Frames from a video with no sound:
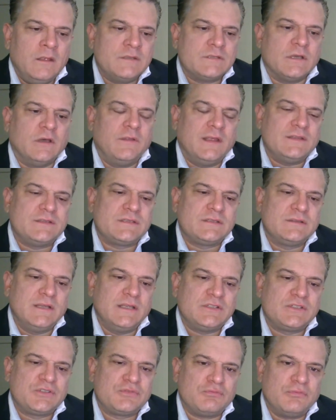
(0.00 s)
So there's
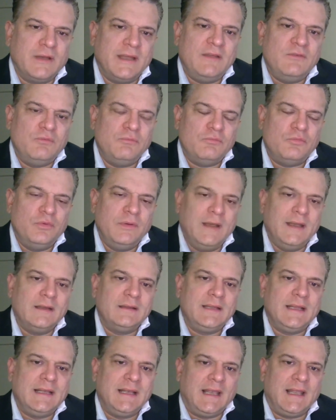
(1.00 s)
three
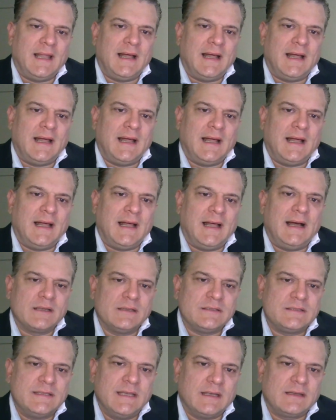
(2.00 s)
really large
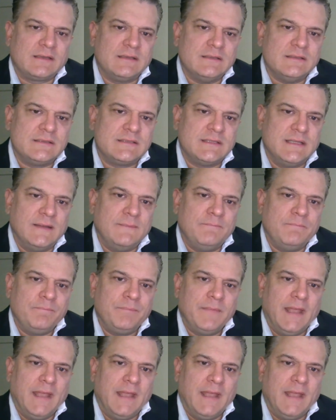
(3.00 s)
market sectors that